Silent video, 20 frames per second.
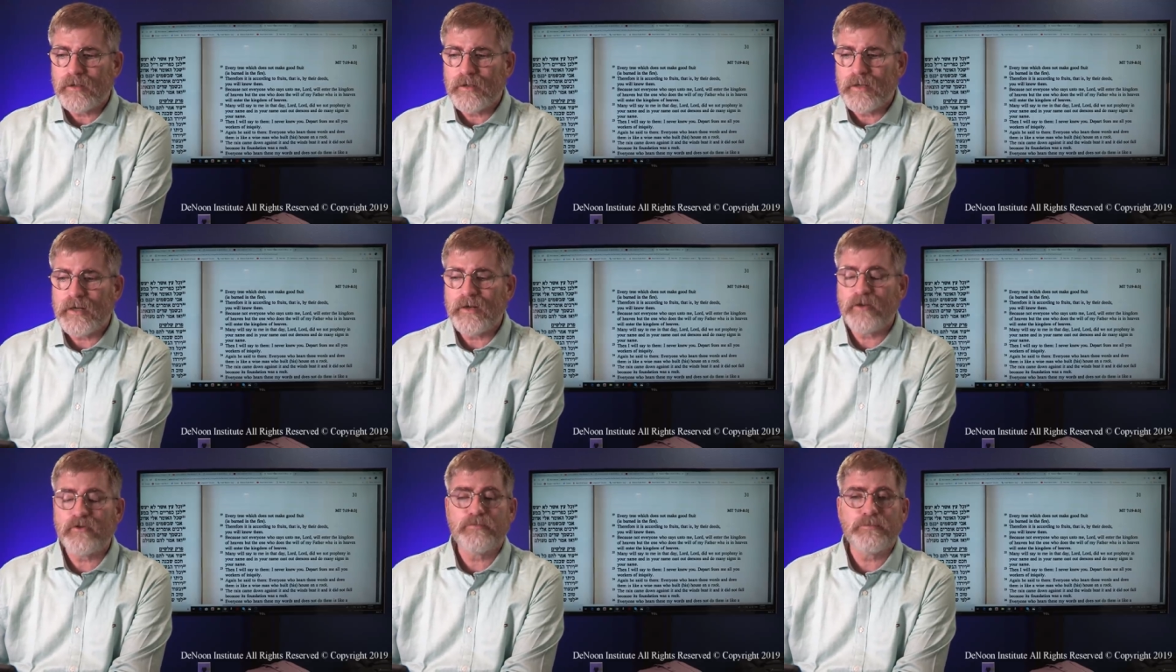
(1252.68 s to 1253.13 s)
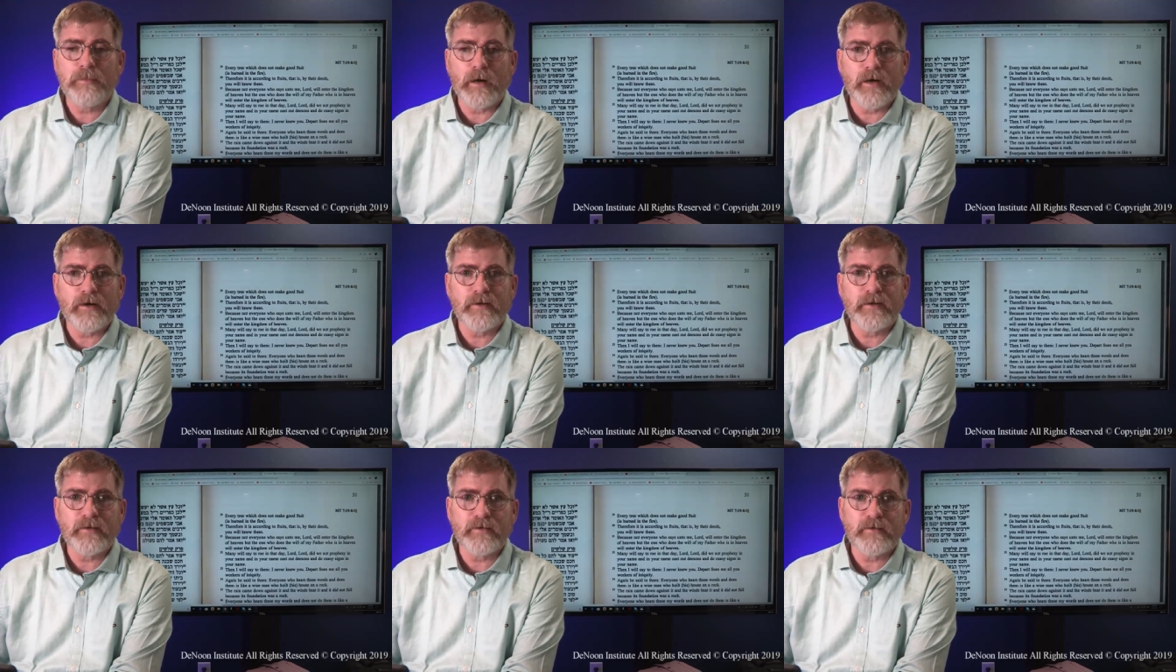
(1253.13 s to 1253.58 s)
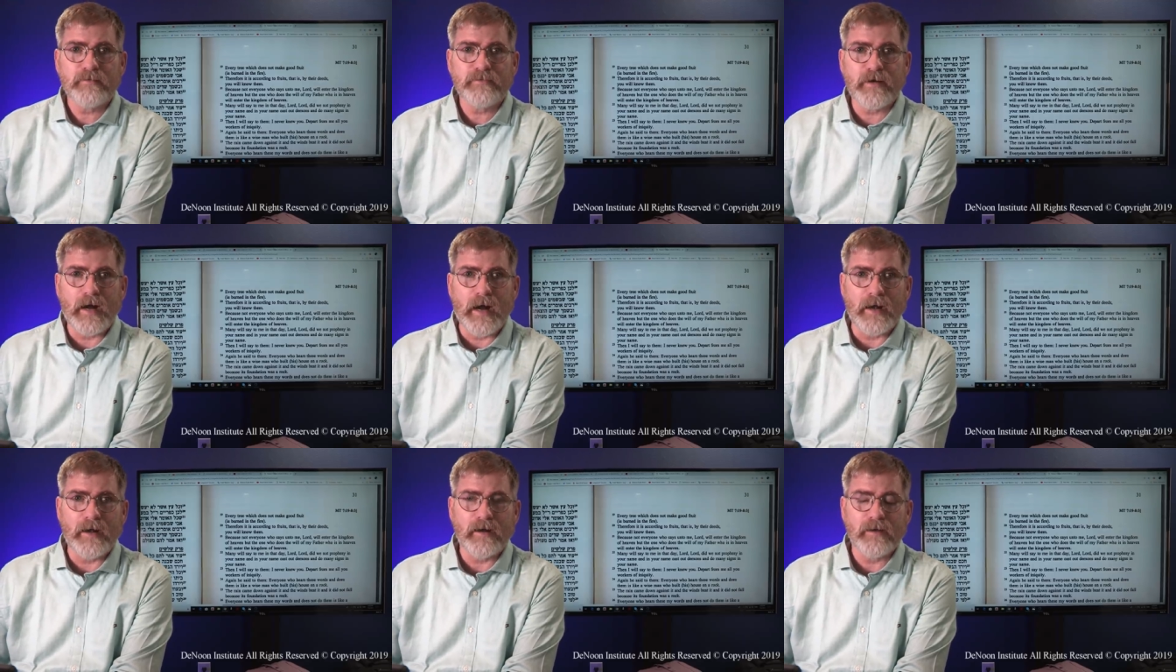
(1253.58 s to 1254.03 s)
it is burned in the
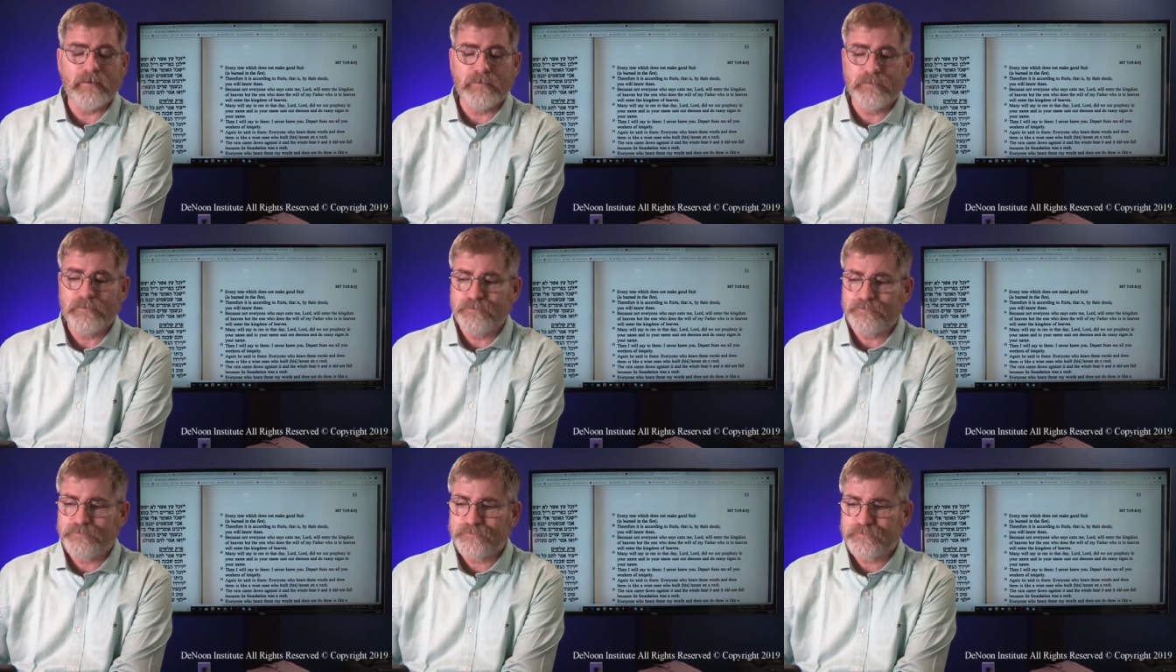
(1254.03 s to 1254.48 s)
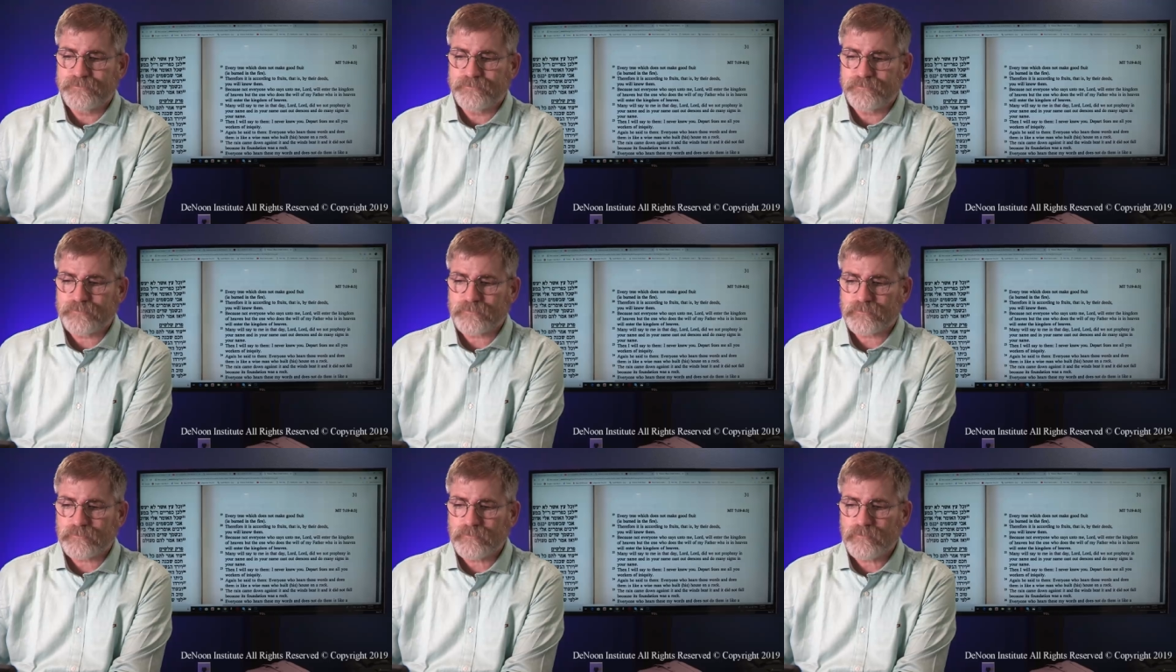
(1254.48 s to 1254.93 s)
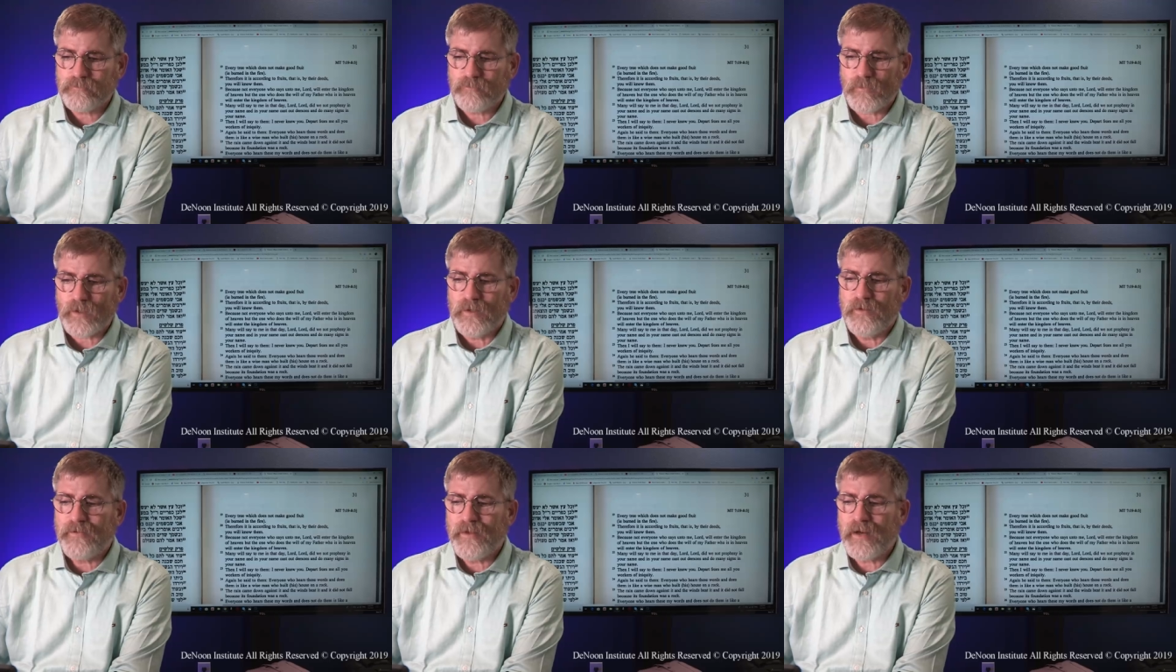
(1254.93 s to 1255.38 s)
fire.
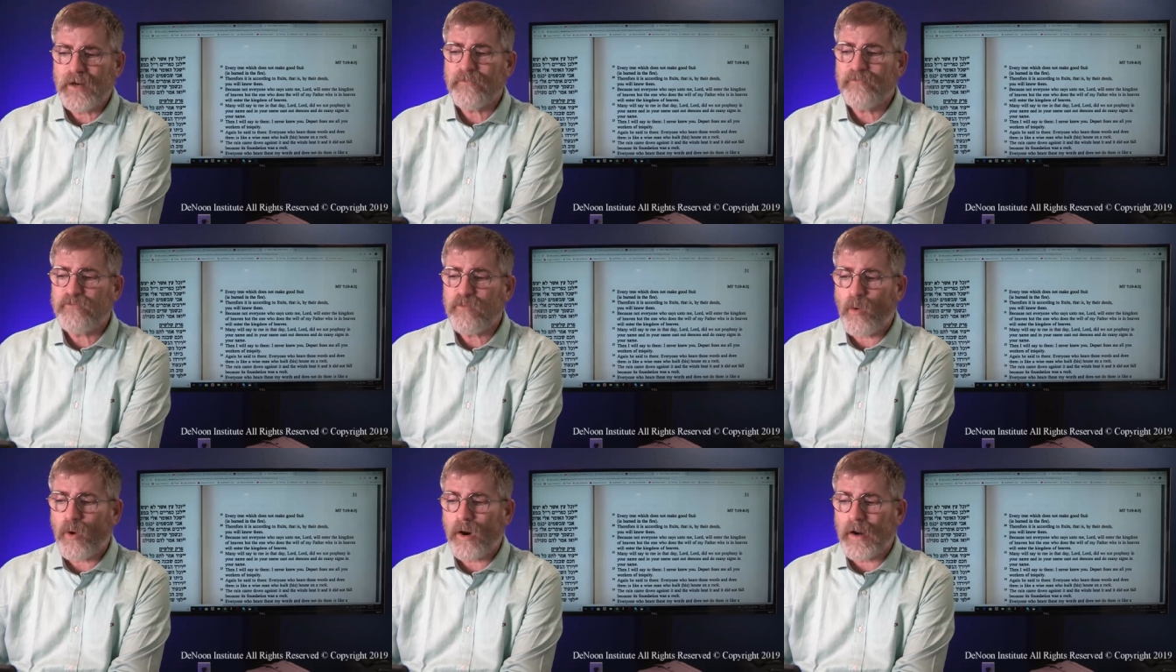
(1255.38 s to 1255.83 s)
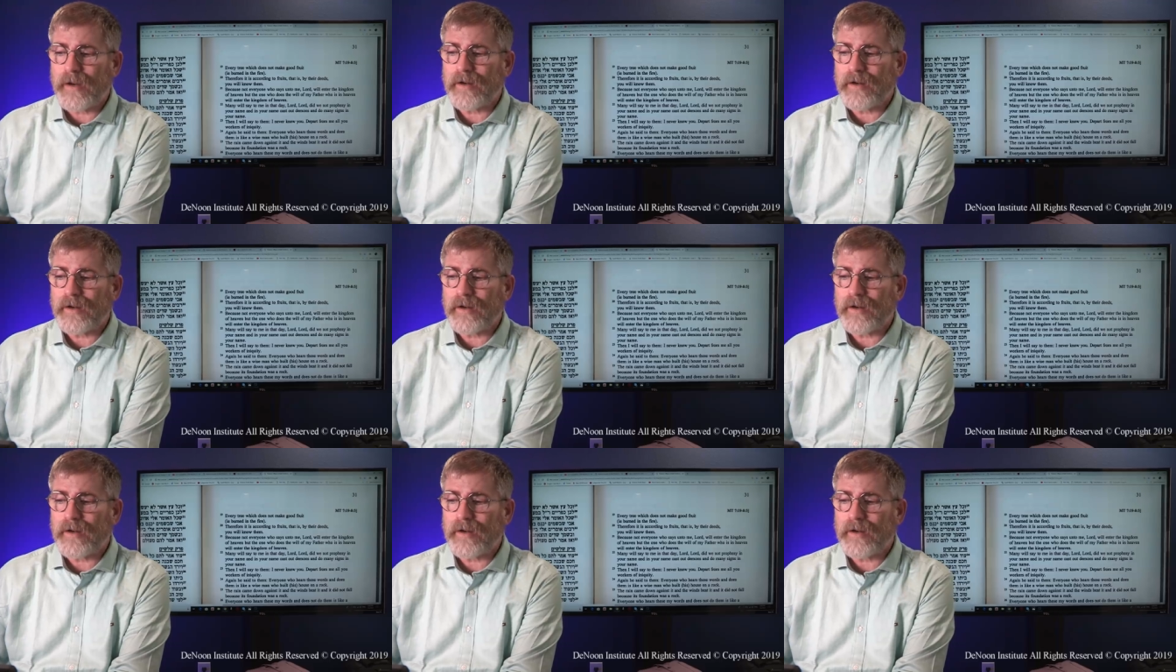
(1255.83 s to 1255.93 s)
Therefore,